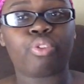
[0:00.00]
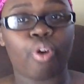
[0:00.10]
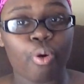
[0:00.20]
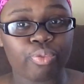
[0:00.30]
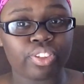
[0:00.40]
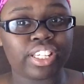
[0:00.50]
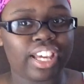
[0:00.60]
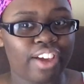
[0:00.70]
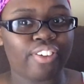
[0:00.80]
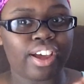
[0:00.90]

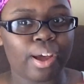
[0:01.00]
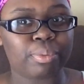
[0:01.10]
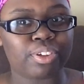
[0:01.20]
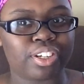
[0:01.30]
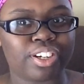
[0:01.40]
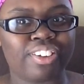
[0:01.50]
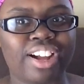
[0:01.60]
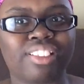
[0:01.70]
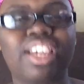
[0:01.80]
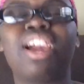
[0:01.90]
hopefully, if I uploaded it
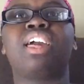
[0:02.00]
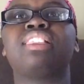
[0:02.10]
correctly.